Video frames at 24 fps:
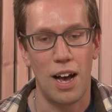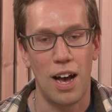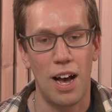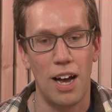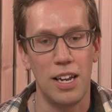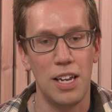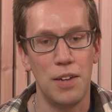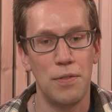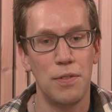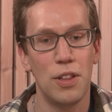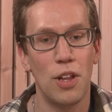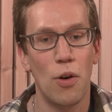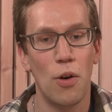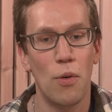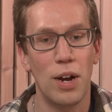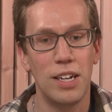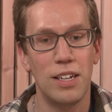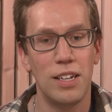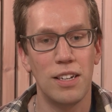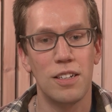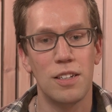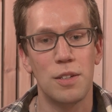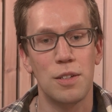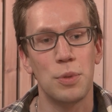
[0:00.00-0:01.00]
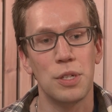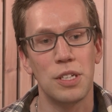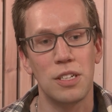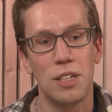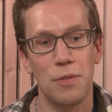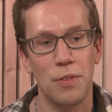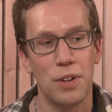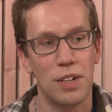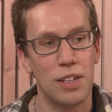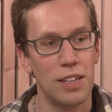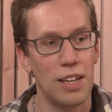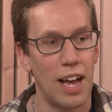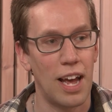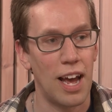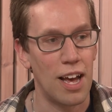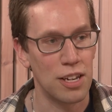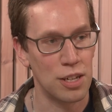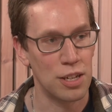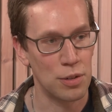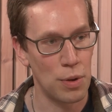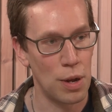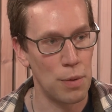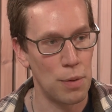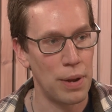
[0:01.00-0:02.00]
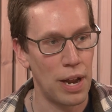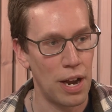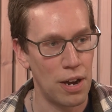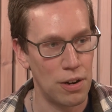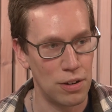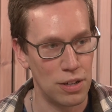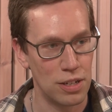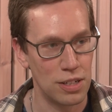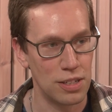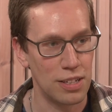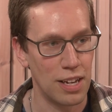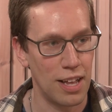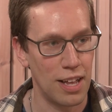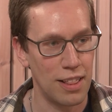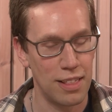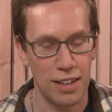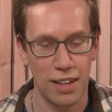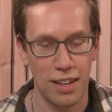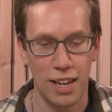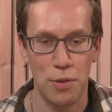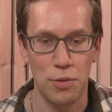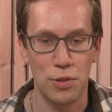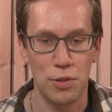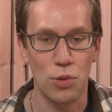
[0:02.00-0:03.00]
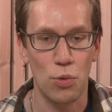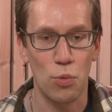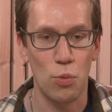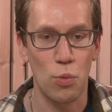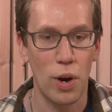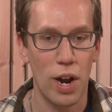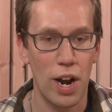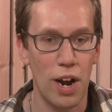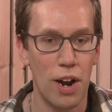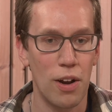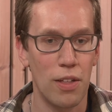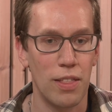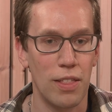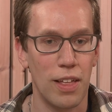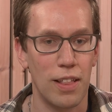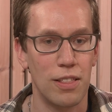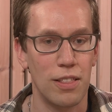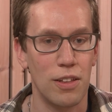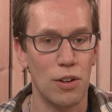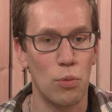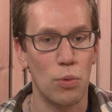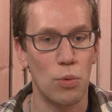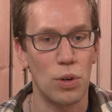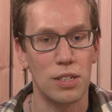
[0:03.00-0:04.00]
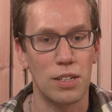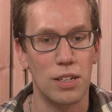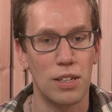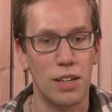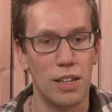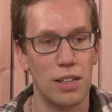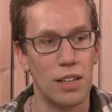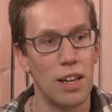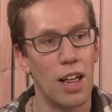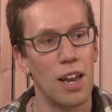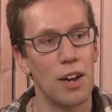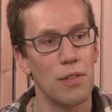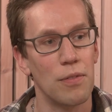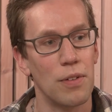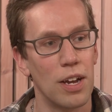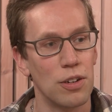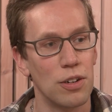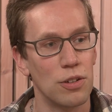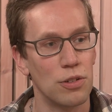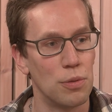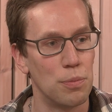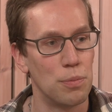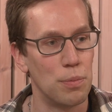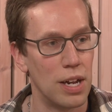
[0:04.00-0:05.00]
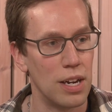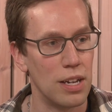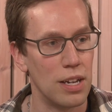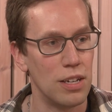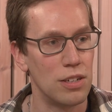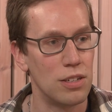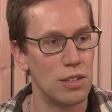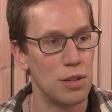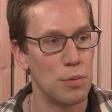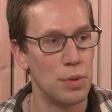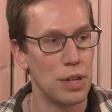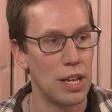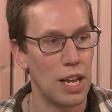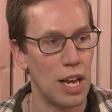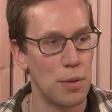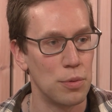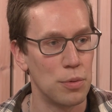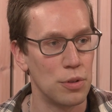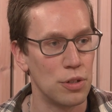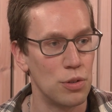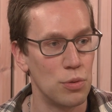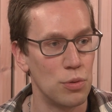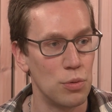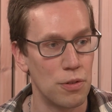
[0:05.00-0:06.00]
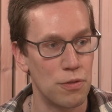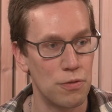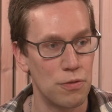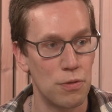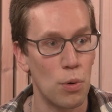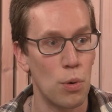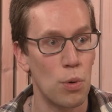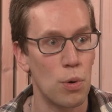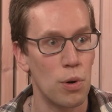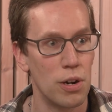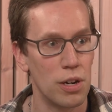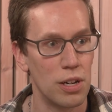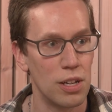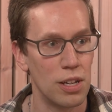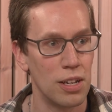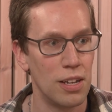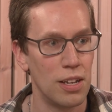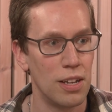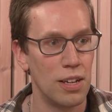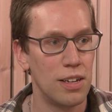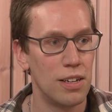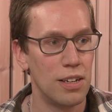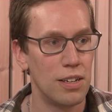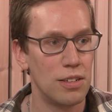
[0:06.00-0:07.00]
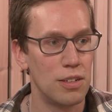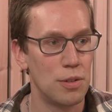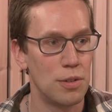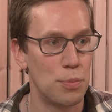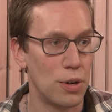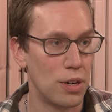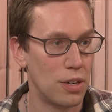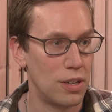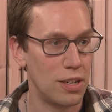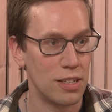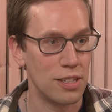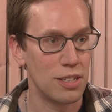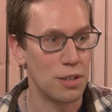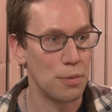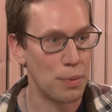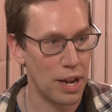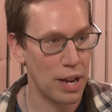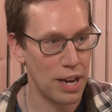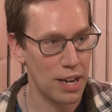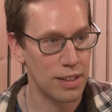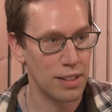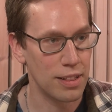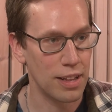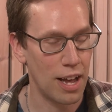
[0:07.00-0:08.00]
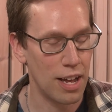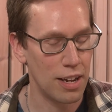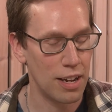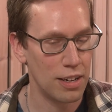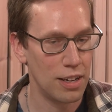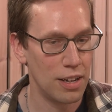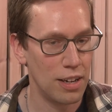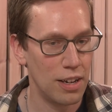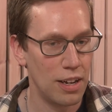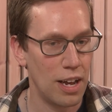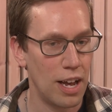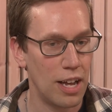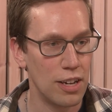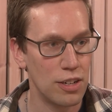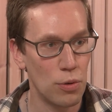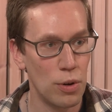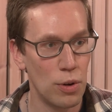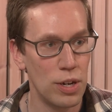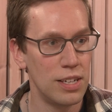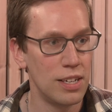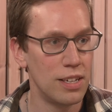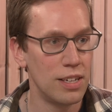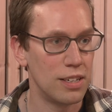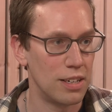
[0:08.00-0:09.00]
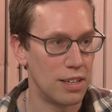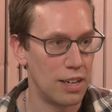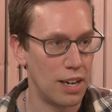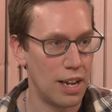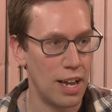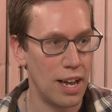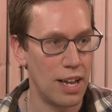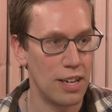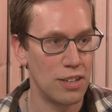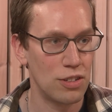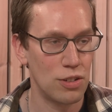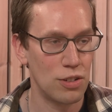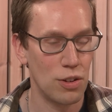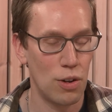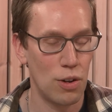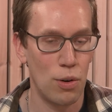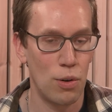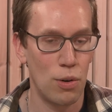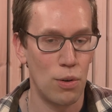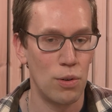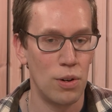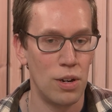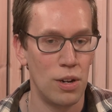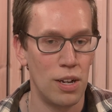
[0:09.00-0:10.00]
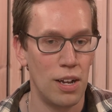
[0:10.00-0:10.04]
even though I didn't specifically ask my parents, I think I was aware that there wasn't a lot of extra money to be able to afford to participate in that. And so I didn't. And so